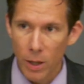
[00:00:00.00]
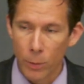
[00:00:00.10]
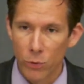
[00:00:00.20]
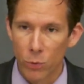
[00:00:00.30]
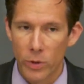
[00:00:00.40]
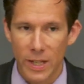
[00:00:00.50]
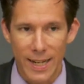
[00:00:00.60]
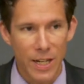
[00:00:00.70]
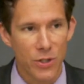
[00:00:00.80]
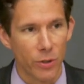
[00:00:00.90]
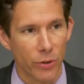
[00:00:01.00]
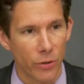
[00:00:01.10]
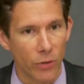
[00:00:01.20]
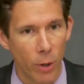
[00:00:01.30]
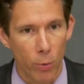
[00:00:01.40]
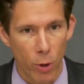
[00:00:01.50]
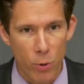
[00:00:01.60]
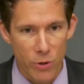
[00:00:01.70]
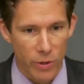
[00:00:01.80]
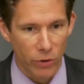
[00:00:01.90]
comes when the nationalists
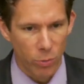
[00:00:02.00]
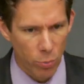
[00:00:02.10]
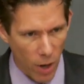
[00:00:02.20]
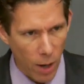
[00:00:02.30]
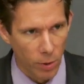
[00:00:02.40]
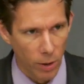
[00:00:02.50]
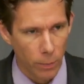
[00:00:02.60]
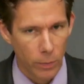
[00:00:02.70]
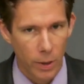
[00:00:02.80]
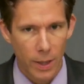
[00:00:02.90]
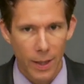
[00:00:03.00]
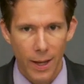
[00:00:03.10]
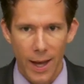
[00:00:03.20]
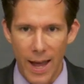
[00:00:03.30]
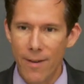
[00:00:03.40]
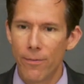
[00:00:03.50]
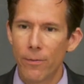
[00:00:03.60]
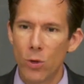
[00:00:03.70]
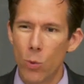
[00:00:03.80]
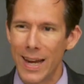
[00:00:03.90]
approach this problem.
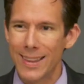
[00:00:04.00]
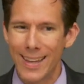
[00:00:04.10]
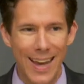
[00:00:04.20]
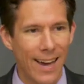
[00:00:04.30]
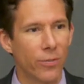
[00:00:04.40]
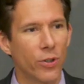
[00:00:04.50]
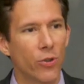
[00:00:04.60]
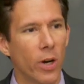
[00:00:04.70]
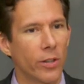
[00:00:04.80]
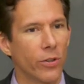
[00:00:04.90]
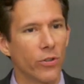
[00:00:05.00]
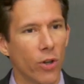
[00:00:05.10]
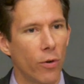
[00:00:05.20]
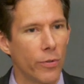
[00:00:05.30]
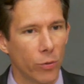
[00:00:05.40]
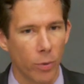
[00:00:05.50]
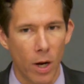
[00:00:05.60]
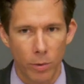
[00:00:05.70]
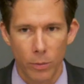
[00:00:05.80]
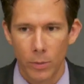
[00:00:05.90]
Every way they have to try to solve this
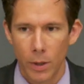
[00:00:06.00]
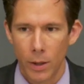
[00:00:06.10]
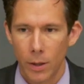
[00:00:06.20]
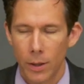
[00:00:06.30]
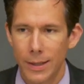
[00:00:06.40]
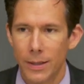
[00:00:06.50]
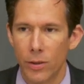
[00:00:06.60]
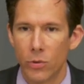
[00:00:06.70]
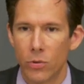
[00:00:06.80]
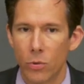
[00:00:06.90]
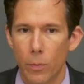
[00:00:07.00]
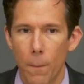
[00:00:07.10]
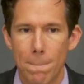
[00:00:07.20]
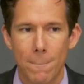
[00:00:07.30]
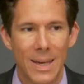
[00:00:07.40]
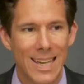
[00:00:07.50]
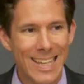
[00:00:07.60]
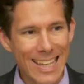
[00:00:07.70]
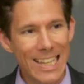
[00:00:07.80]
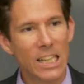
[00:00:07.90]
problem is
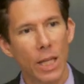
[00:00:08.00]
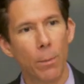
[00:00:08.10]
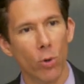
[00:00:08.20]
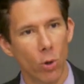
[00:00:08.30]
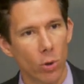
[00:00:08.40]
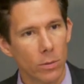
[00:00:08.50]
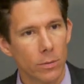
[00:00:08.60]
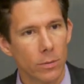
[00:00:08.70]
illiberal.